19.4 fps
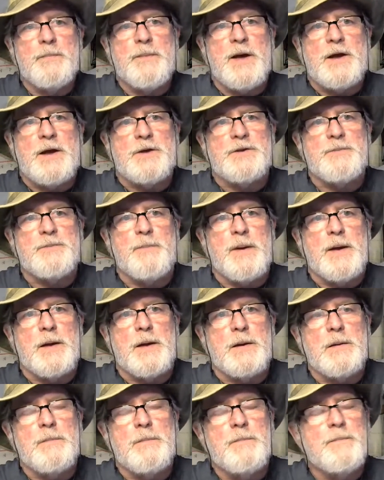pace
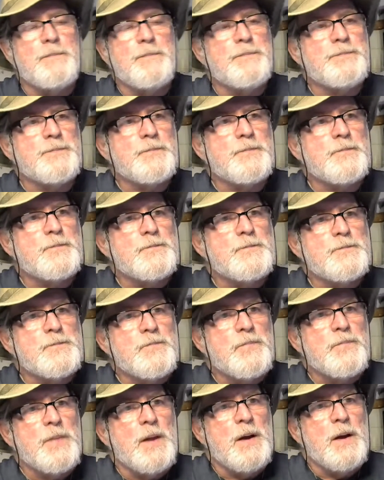band,
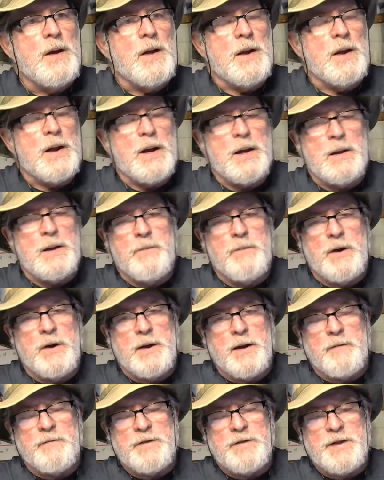and I had to
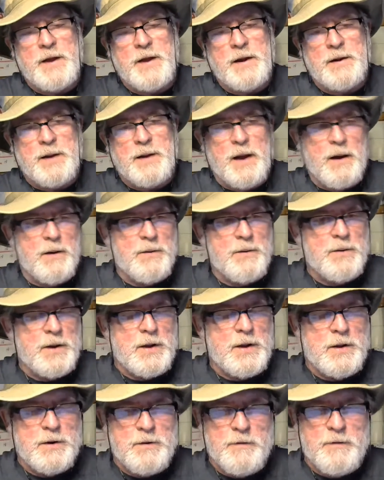break everything down
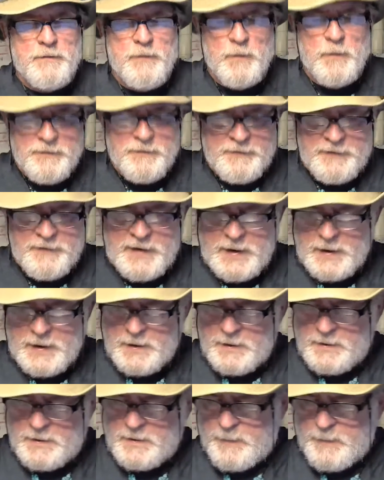into 4 feet
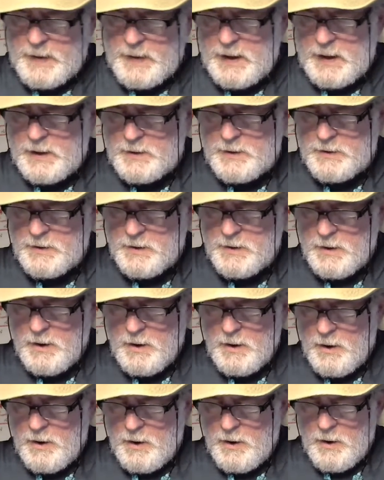spans,
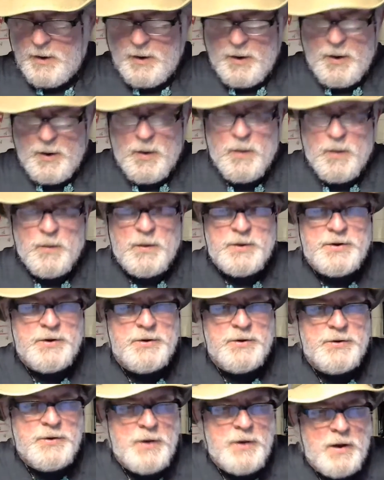which
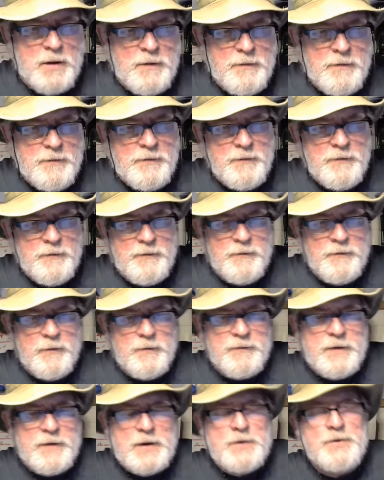is
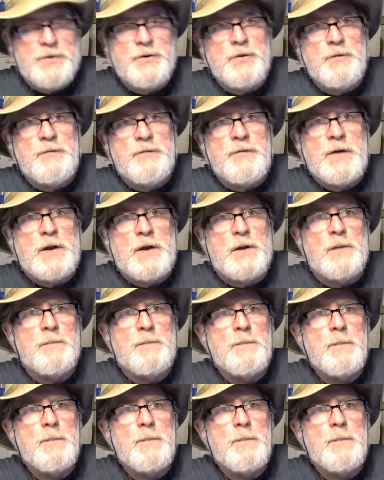4 feet is 2 feet.